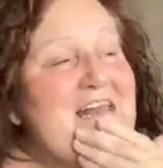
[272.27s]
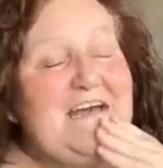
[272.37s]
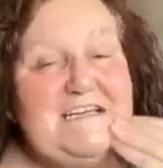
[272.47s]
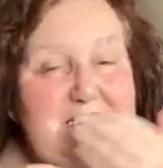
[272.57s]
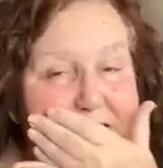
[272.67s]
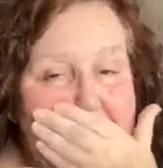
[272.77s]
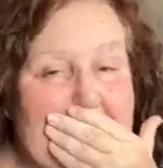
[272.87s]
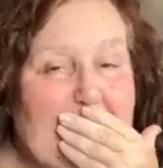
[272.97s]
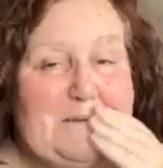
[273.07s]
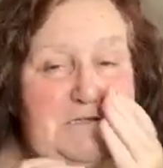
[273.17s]
a
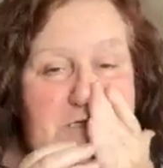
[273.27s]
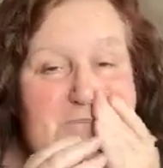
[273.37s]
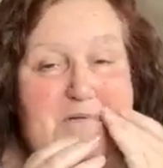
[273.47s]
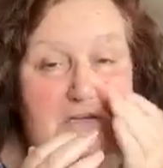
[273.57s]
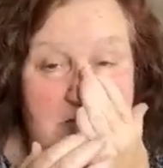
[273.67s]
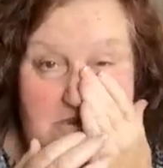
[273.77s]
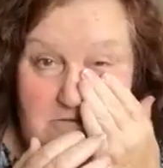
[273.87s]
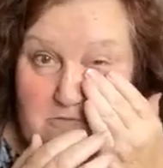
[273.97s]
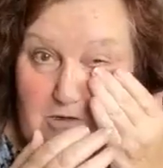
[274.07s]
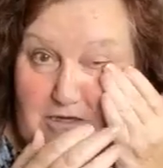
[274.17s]
ladies' lunch
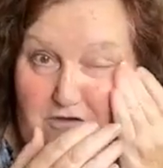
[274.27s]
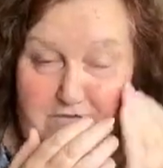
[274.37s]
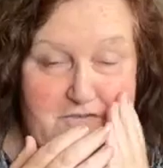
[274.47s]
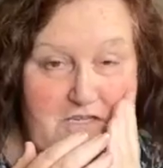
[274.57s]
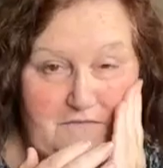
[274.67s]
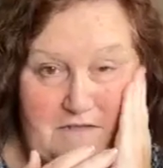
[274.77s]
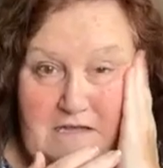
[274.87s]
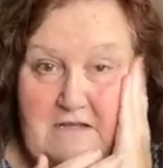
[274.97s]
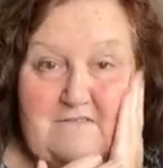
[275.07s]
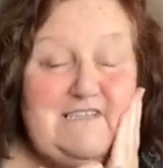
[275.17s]
because quite often
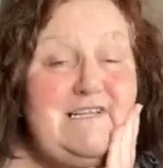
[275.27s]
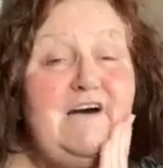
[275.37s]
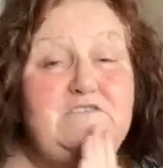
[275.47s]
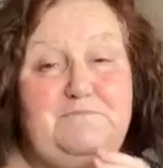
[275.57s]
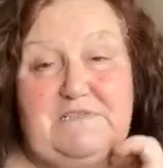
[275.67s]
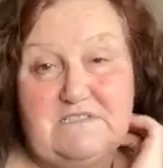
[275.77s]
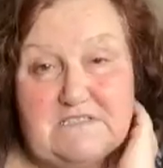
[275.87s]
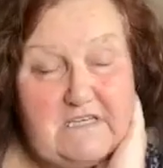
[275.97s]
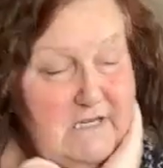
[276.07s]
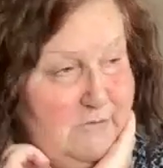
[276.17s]
there's
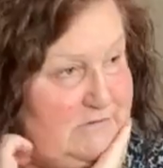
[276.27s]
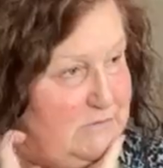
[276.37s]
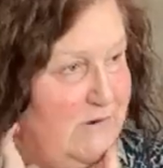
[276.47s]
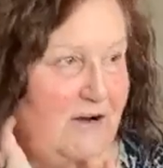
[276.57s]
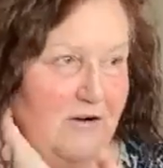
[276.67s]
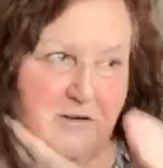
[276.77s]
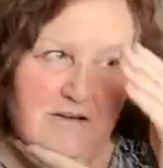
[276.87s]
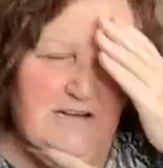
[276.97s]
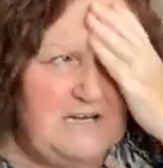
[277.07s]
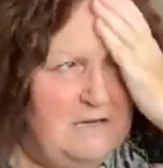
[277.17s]
husbands that go as
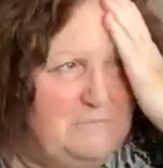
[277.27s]
well.